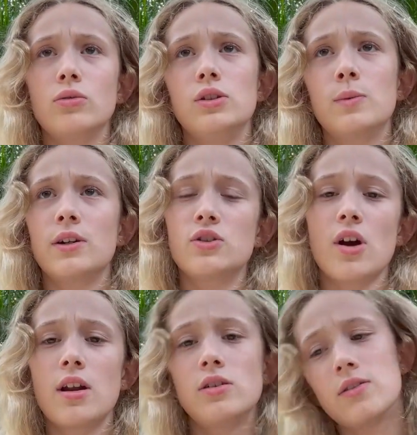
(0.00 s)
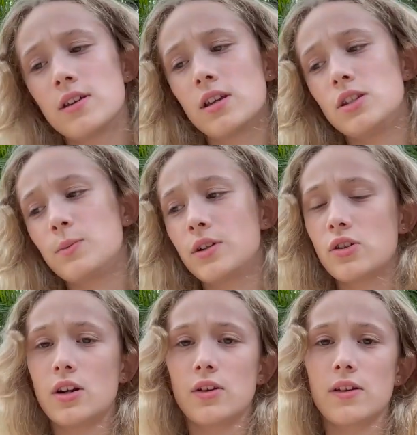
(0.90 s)
you want to try to do this, you want to
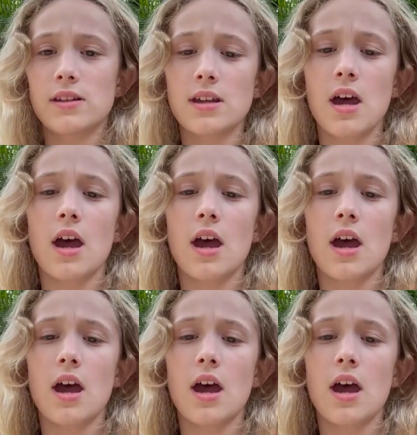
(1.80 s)
try to do this.